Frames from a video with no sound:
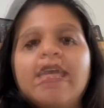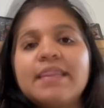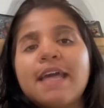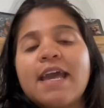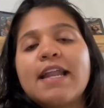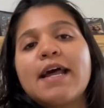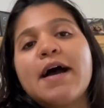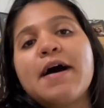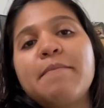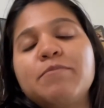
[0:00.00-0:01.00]
And then
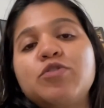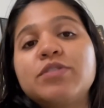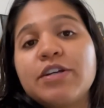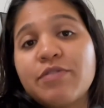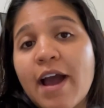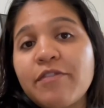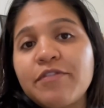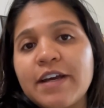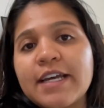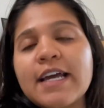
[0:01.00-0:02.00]
through the
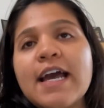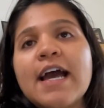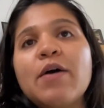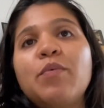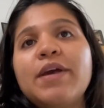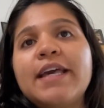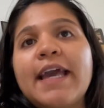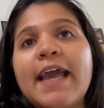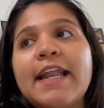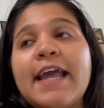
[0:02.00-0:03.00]
graphic, we
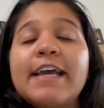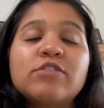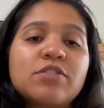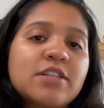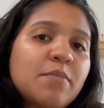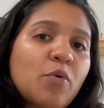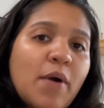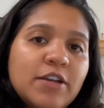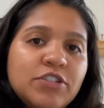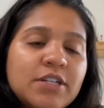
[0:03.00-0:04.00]
can answer some
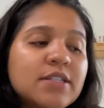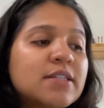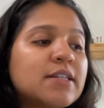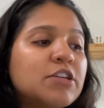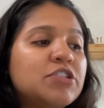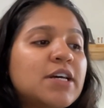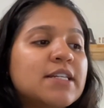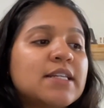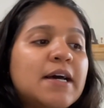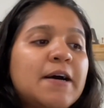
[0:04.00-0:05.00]
questions such as